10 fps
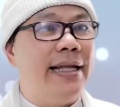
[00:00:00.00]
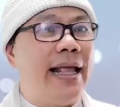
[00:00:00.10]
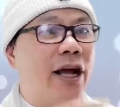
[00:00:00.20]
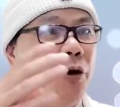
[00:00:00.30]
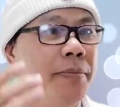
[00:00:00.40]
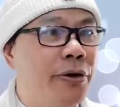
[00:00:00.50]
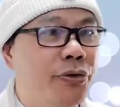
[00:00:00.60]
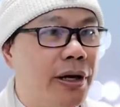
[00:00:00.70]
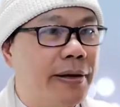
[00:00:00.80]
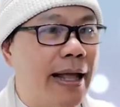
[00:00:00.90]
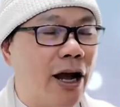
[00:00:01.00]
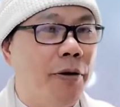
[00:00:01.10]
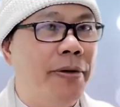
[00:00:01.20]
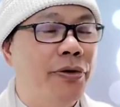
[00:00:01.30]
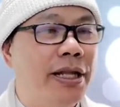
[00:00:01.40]
their
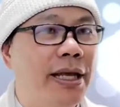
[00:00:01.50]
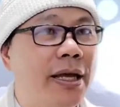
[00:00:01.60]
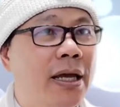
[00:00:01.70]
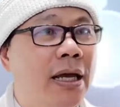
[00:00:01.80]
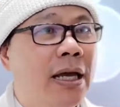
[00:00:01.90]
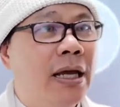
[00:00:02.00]
community,